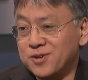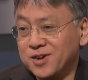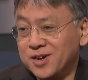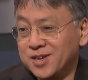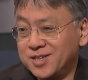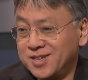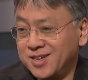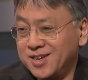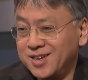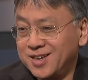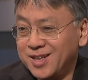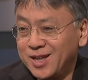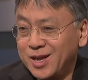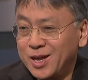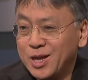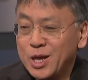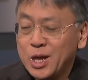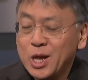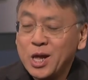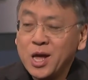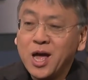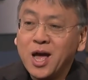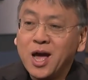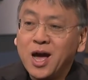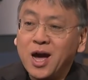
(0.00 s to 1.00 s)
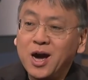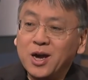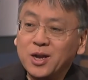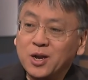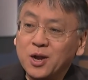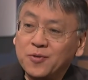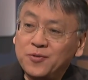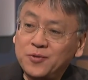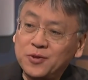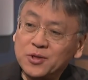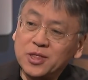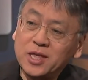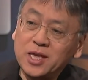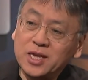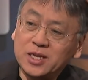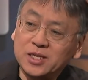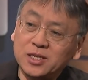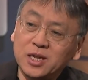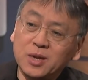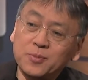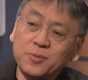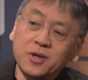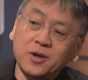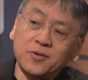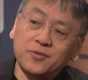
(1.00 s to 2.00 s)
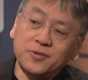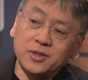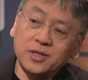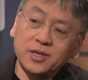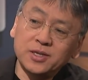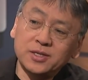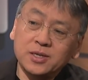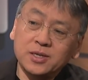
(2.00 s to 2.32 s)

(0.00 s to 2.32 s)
writer, you know, right, I'd but, offer but this. It's pulling at these this.